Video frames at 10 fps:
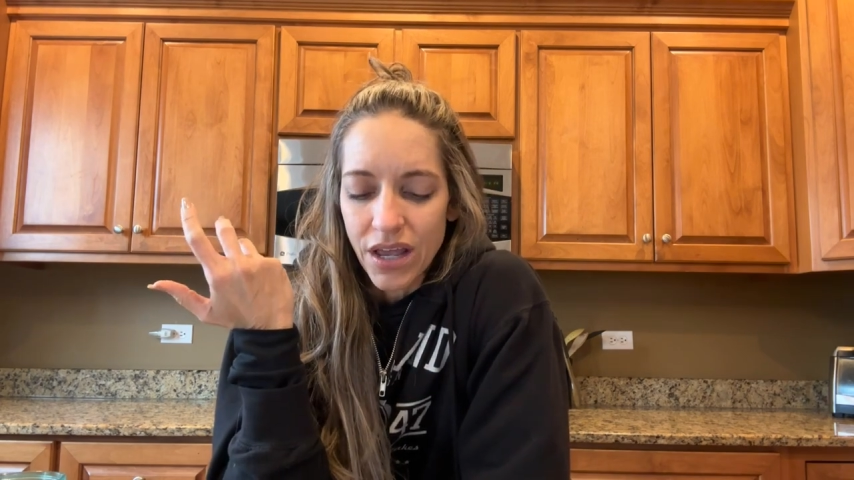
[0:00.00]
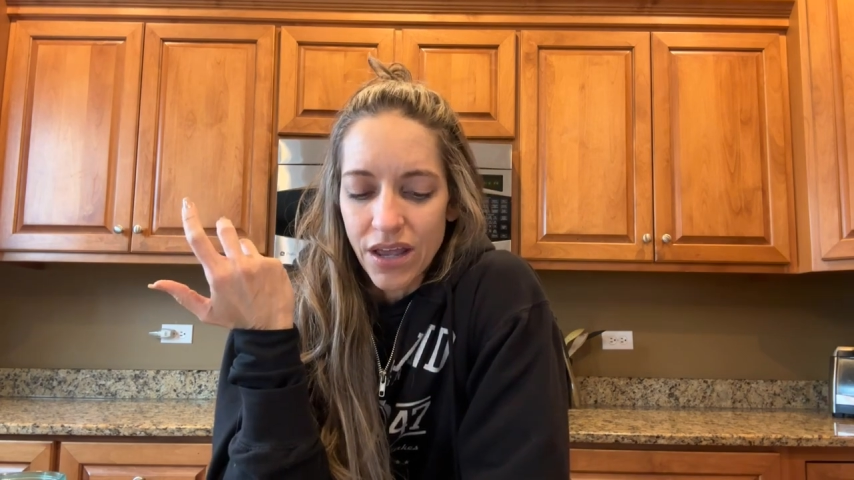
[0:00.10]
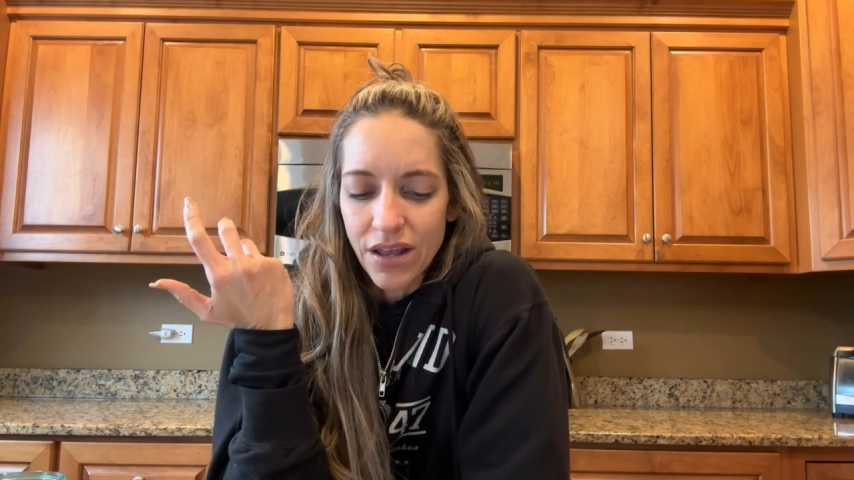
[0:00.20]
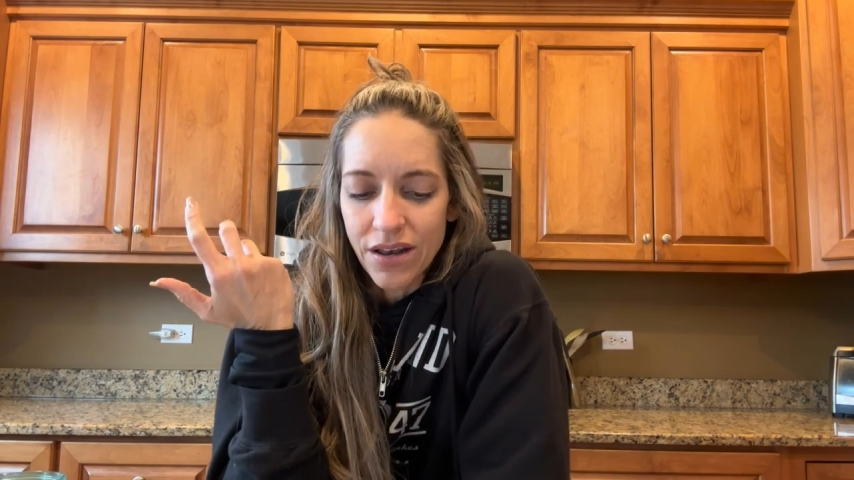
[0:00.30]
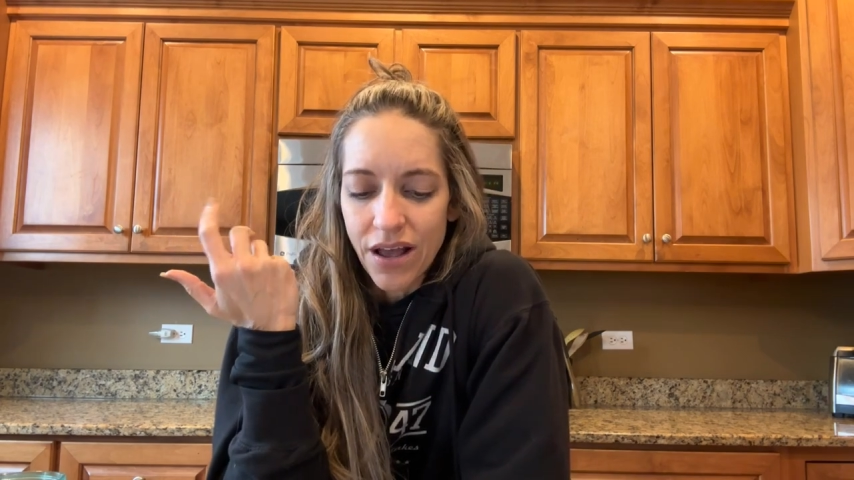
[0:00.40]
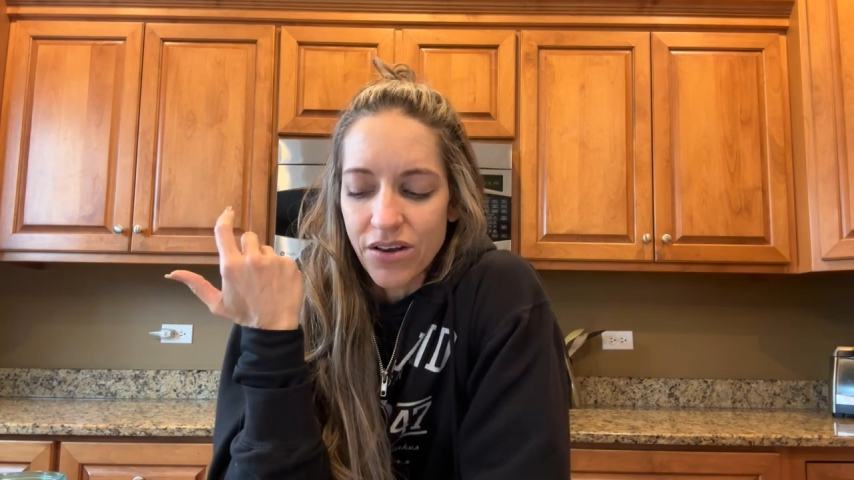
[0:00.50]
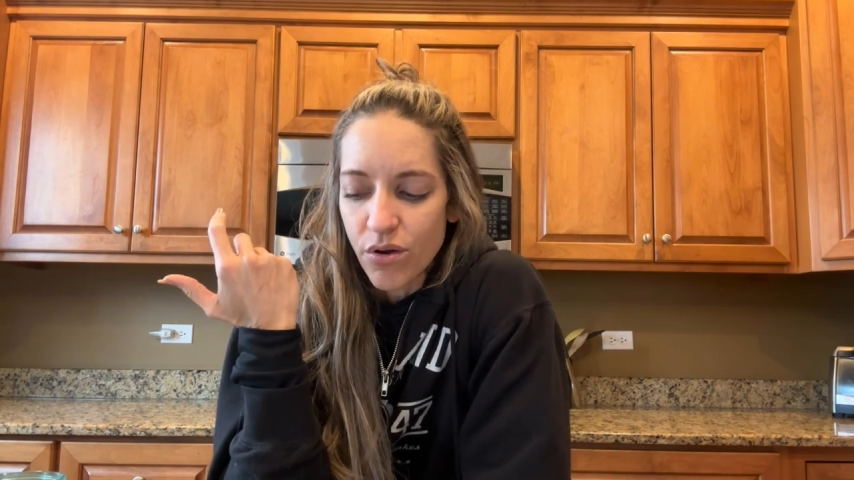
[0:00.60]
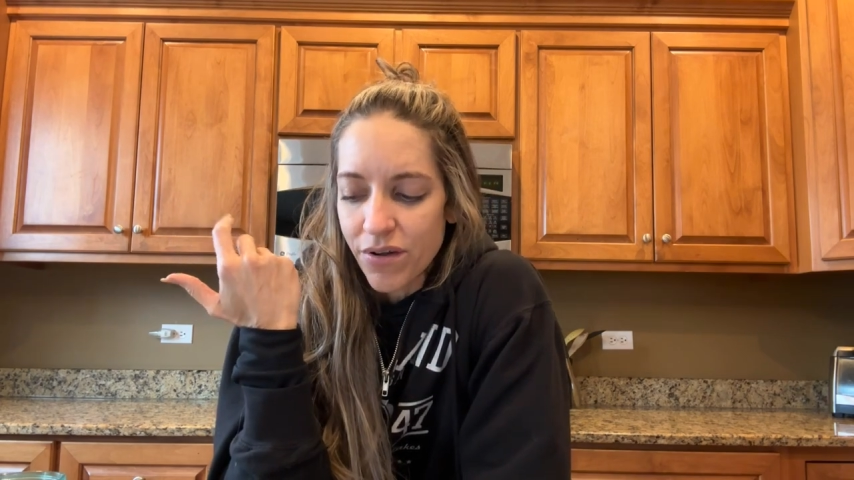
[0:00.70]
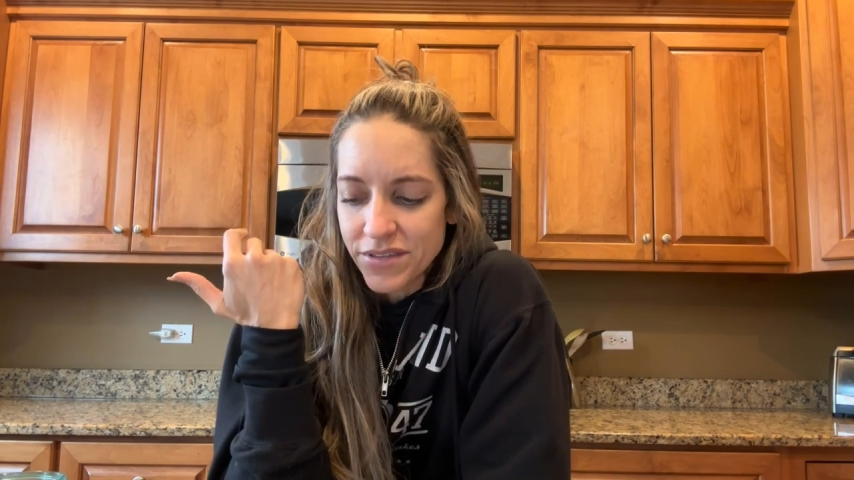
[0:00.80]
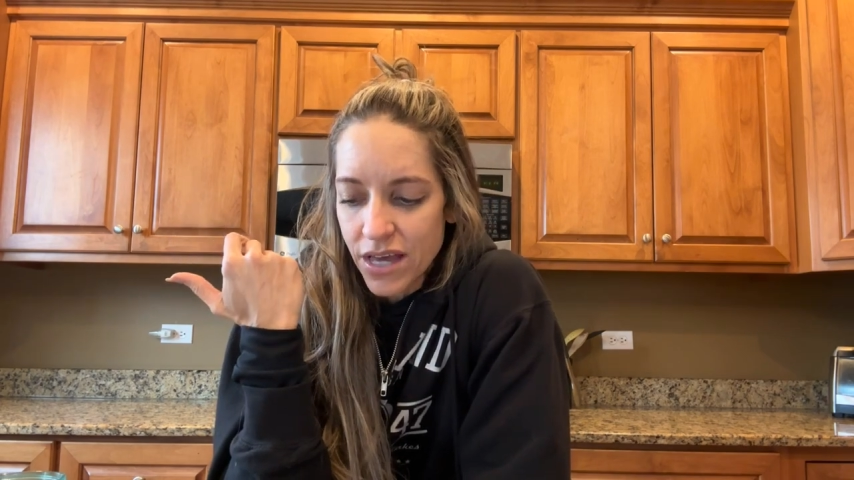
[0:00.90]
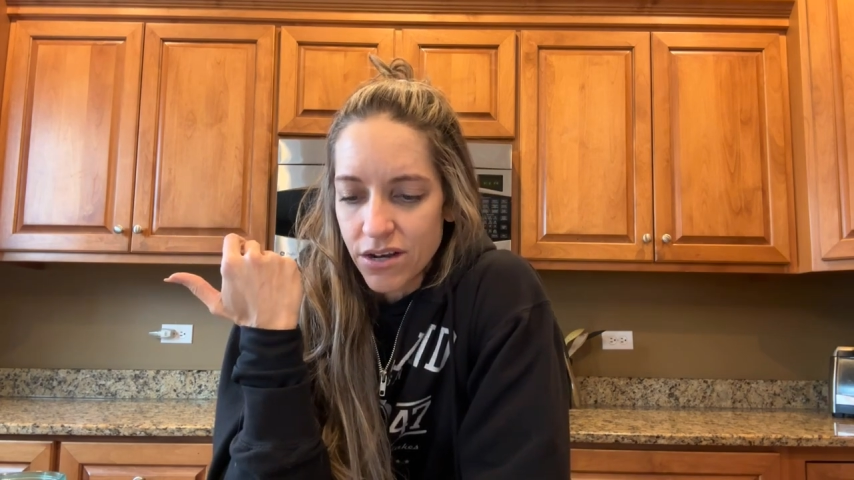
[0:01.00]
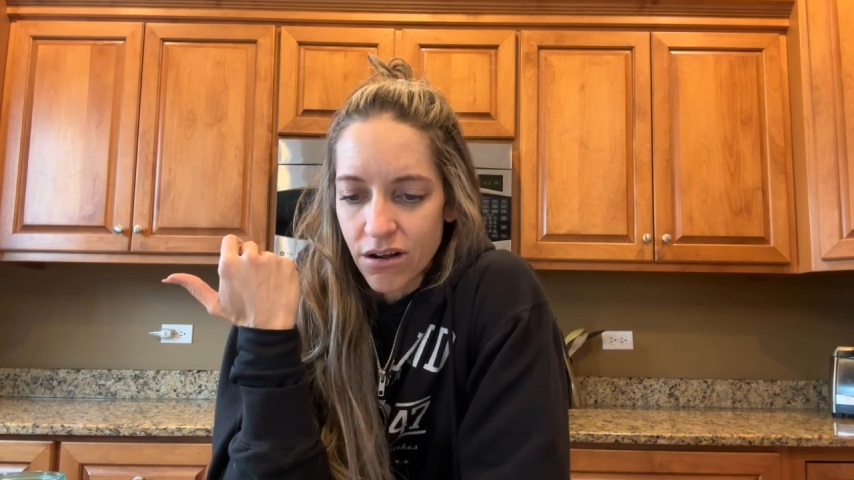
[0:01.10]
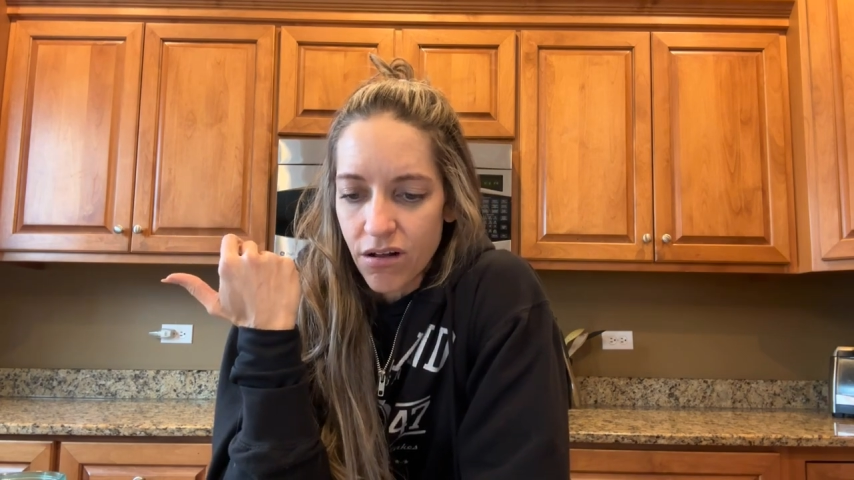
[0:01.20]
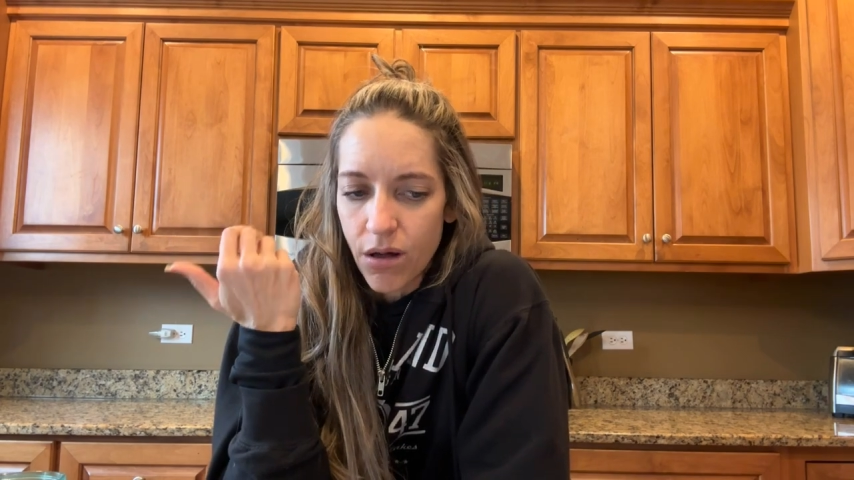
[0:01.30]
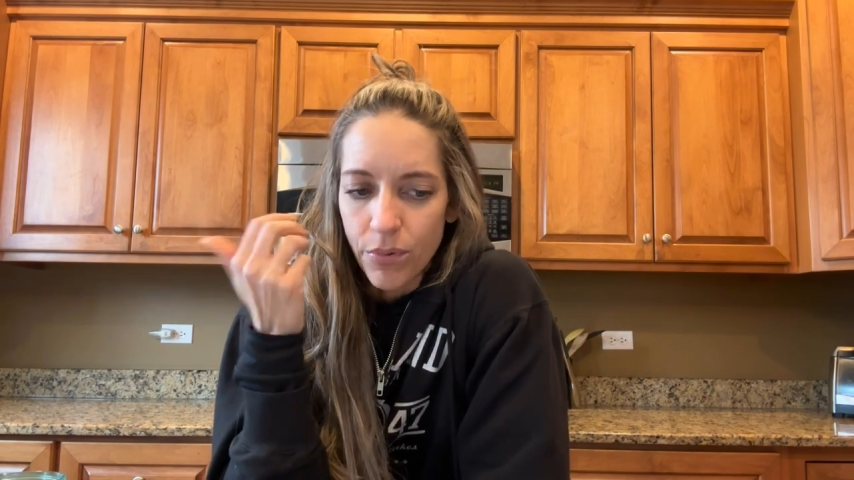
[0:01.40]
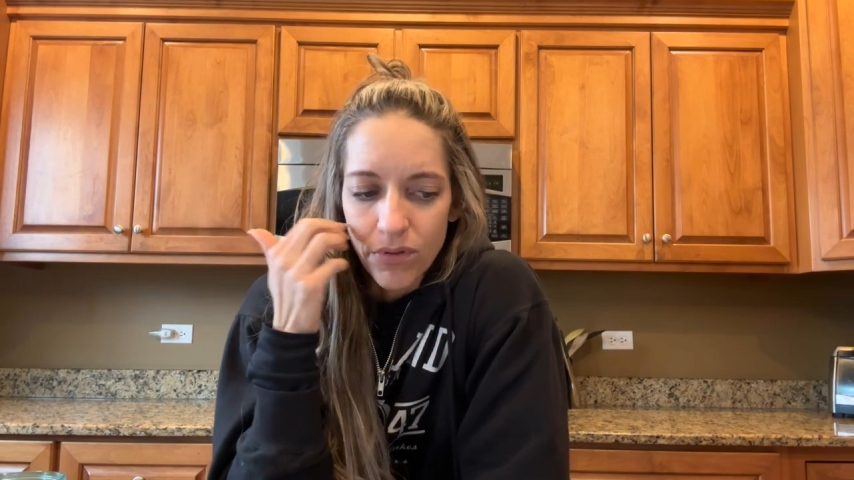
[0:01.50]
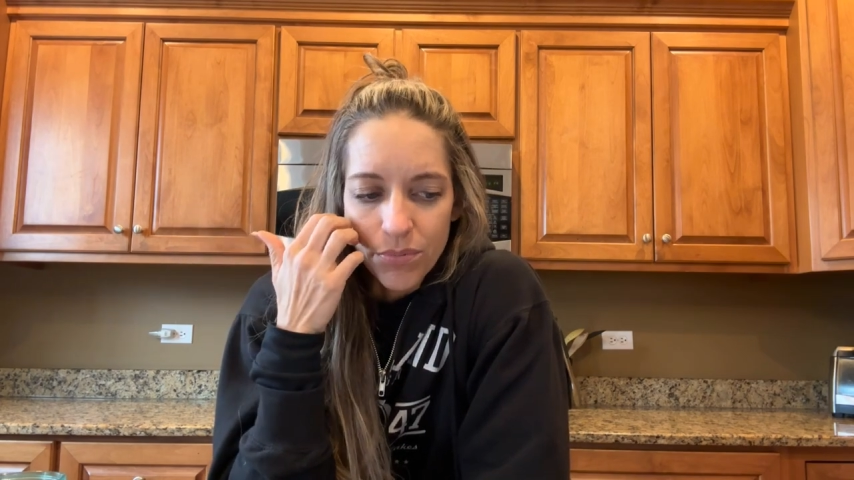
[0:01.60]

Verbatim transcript: And I know I've said in a couple of the